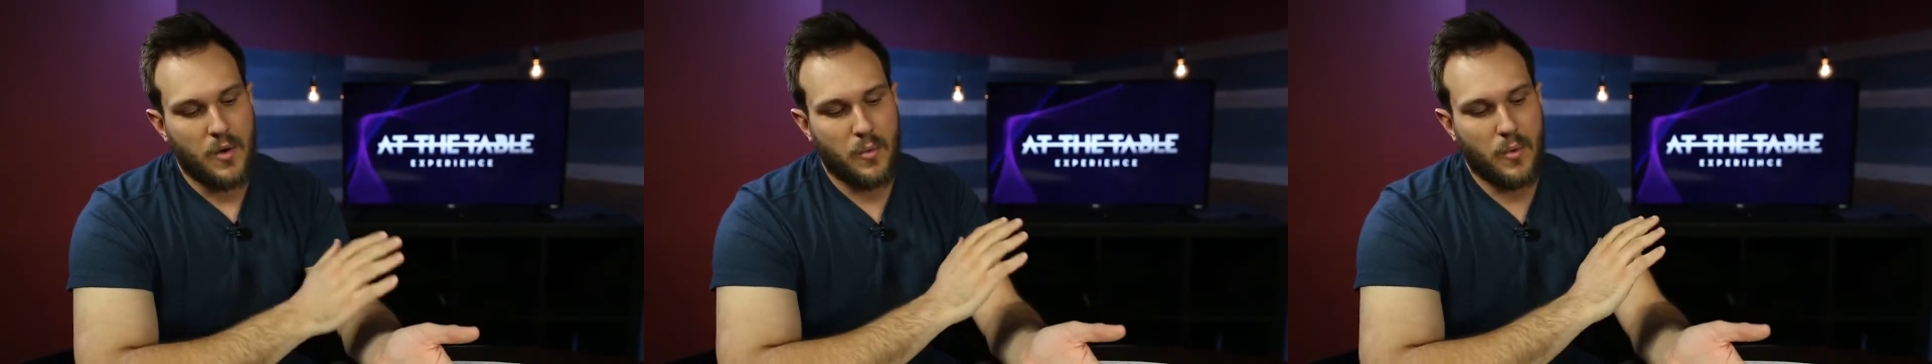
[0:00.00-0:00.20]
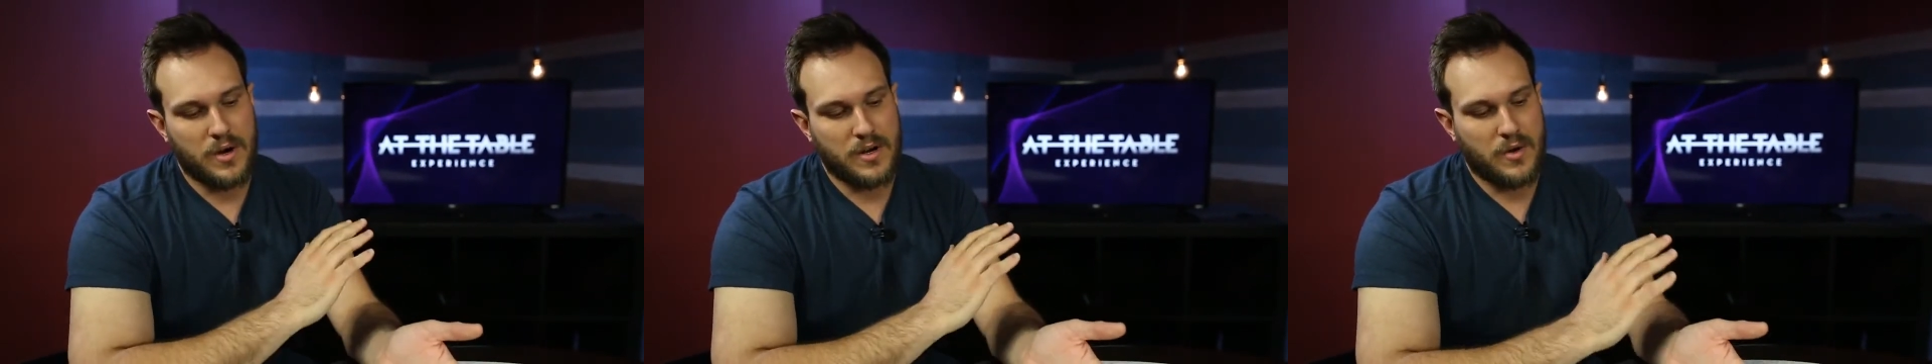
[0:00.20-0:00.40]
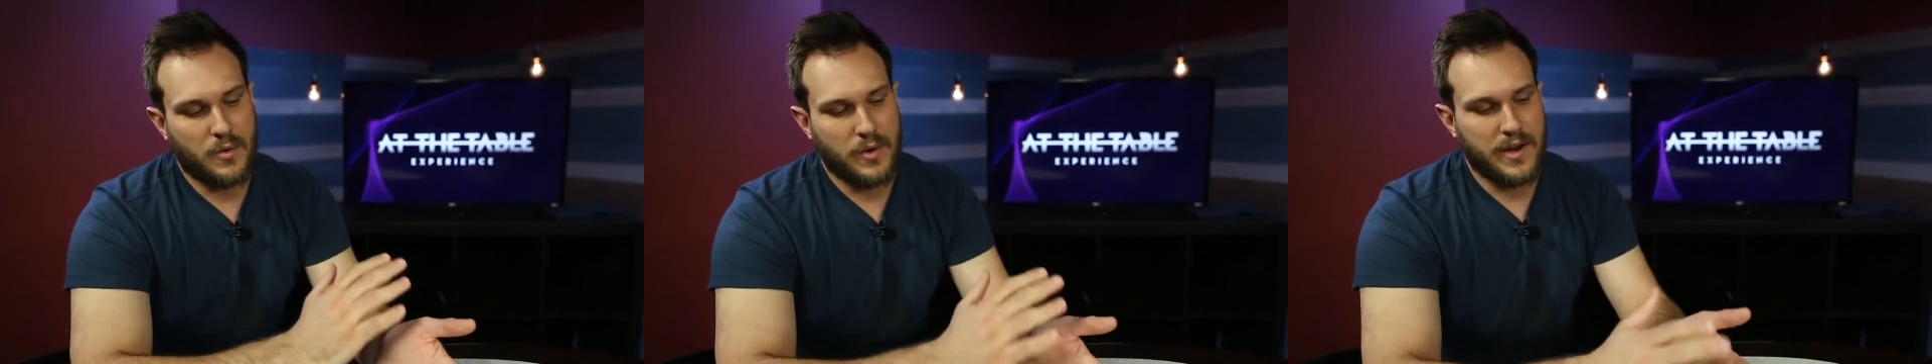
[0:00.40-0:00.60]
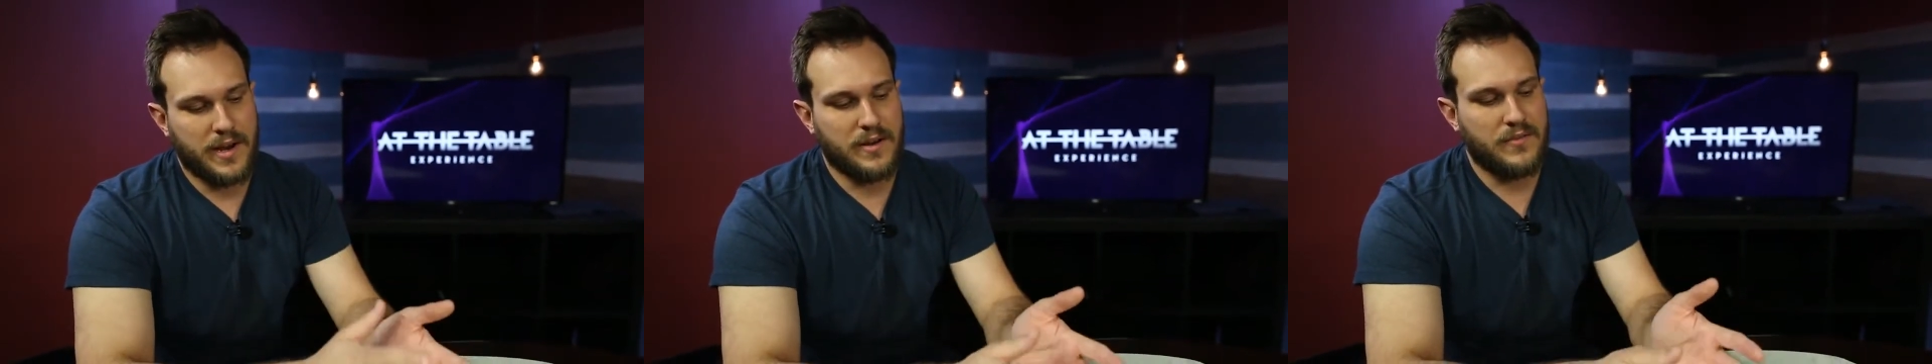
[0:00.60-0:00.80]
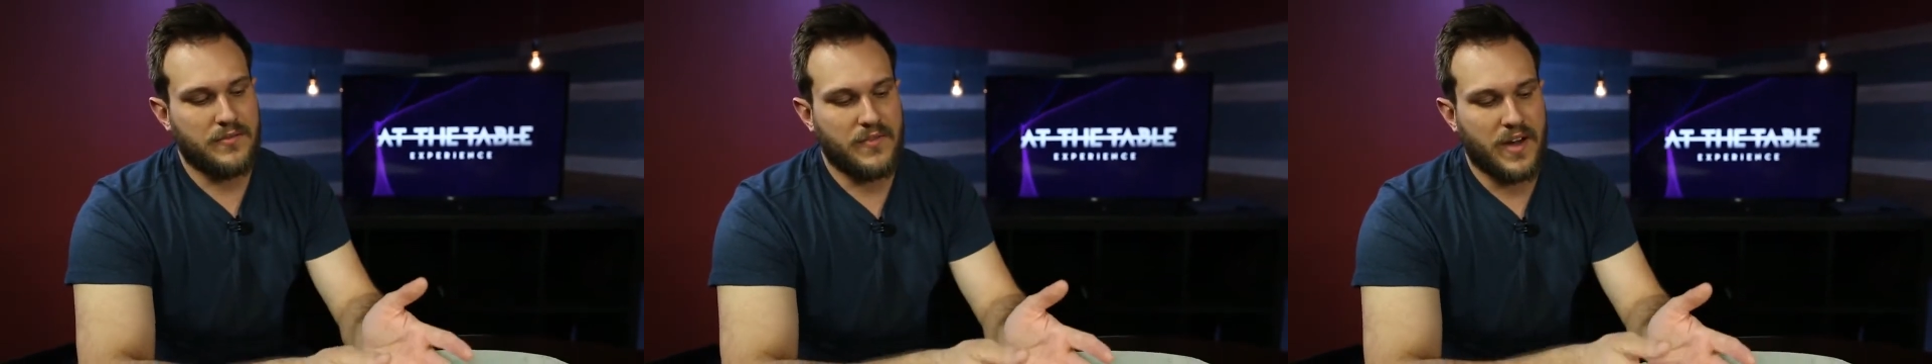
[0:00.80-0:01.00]
one
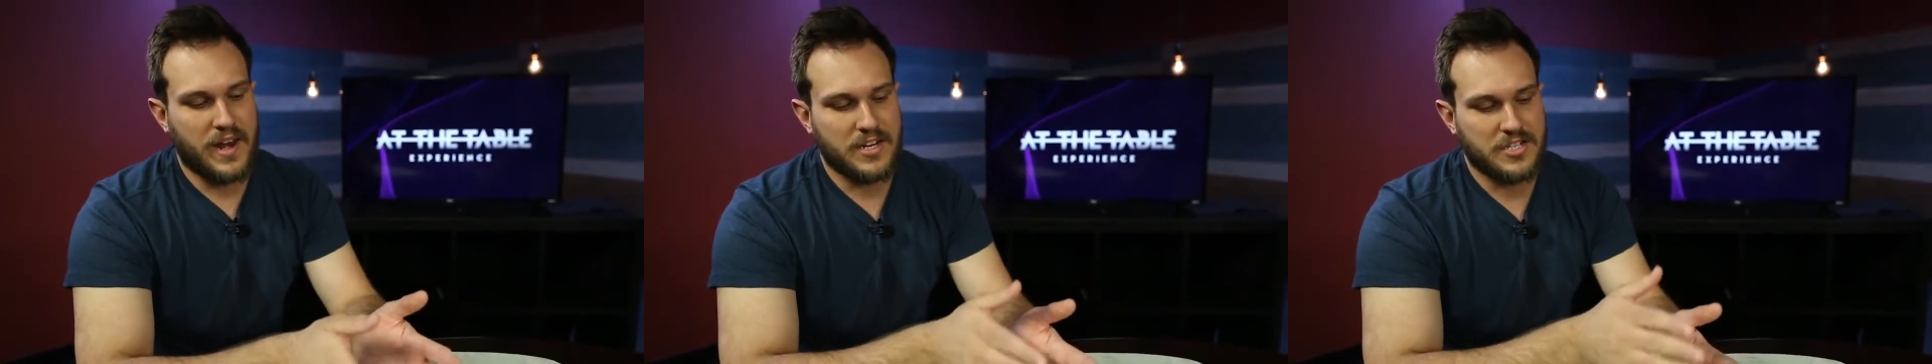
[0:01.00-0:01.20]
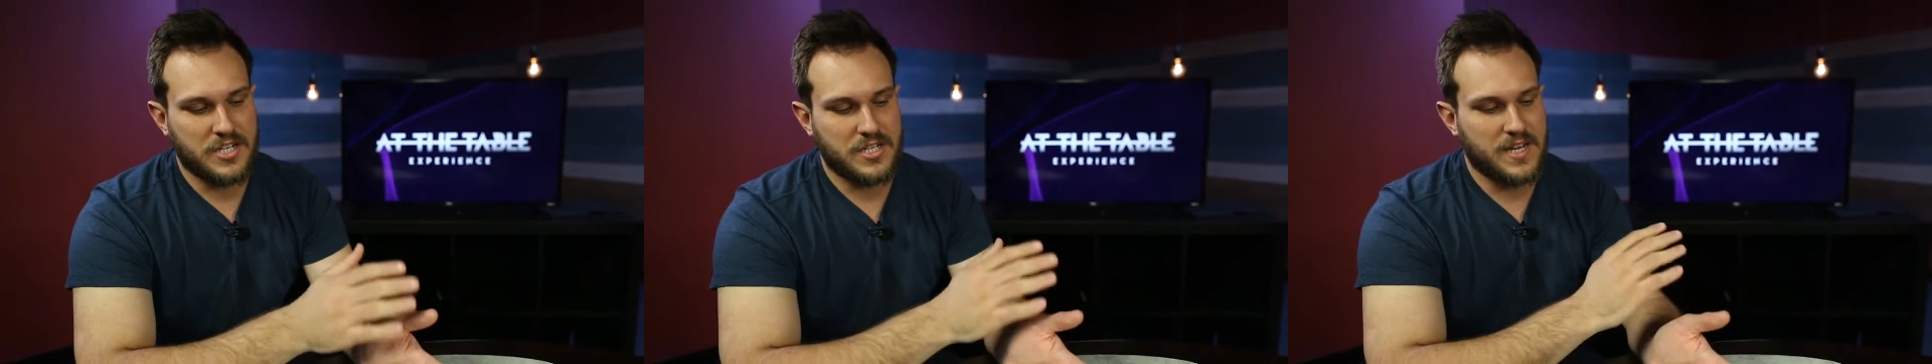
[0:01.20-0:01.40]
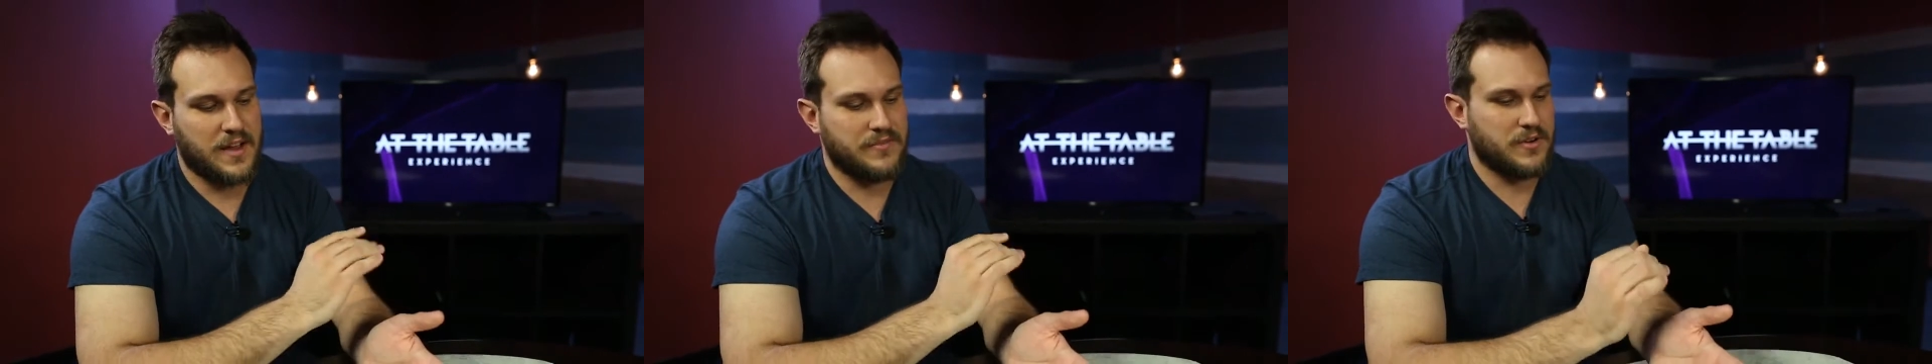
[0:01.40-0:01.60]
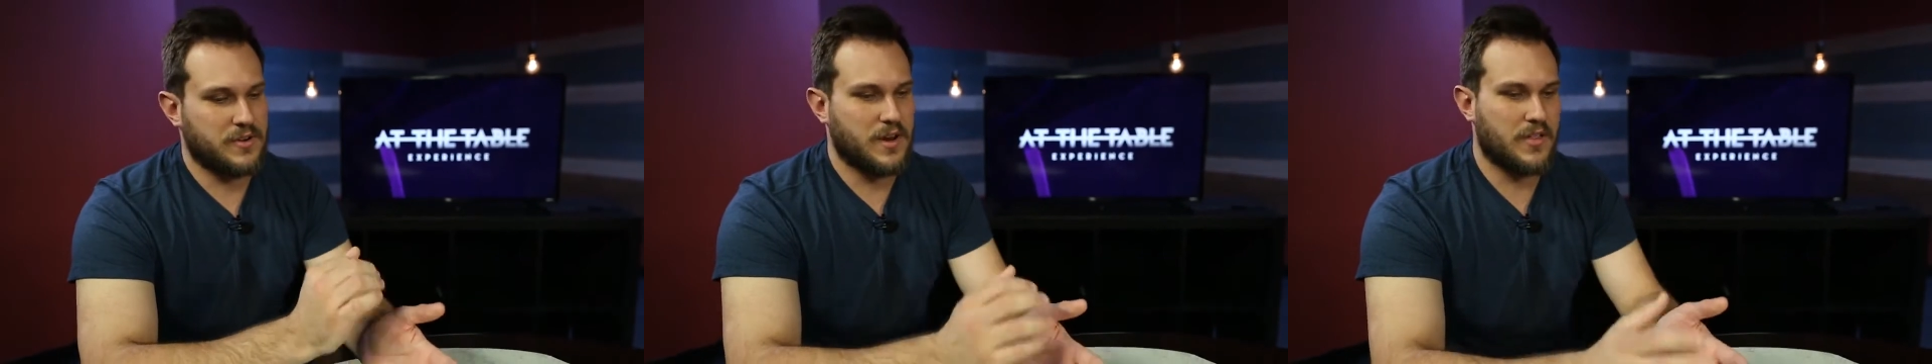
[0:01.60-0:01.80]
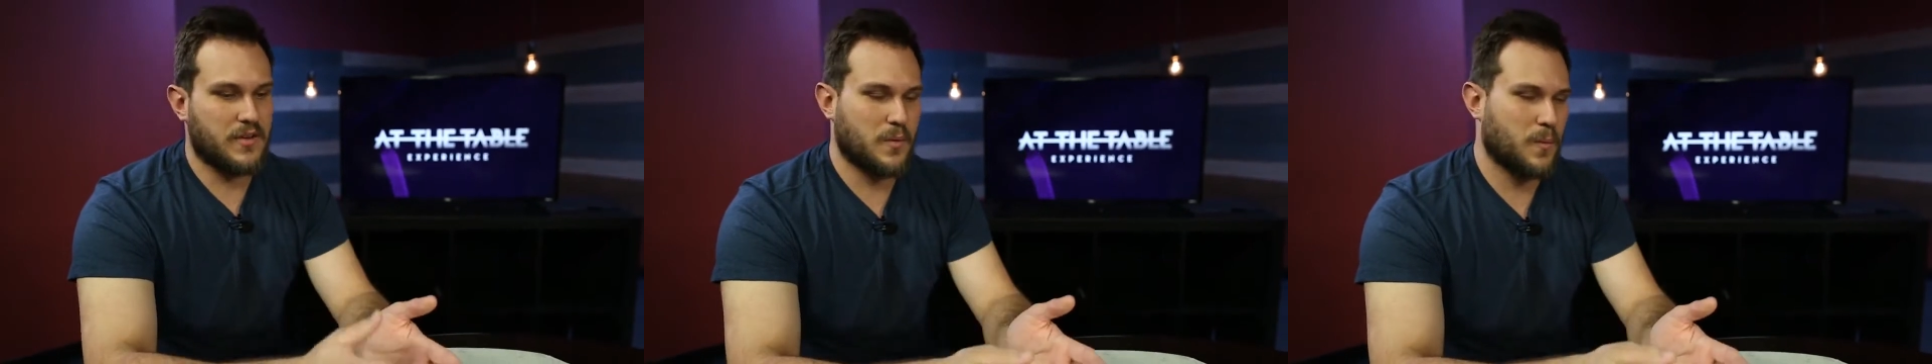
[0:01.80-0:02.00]
queen vanishes after
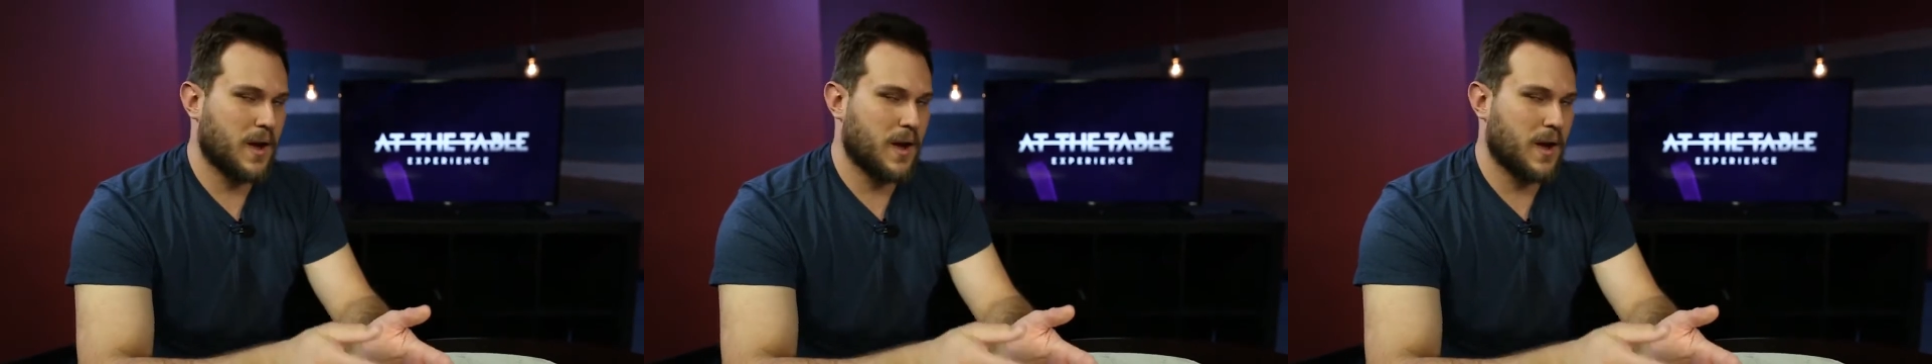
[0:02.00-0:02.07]
another,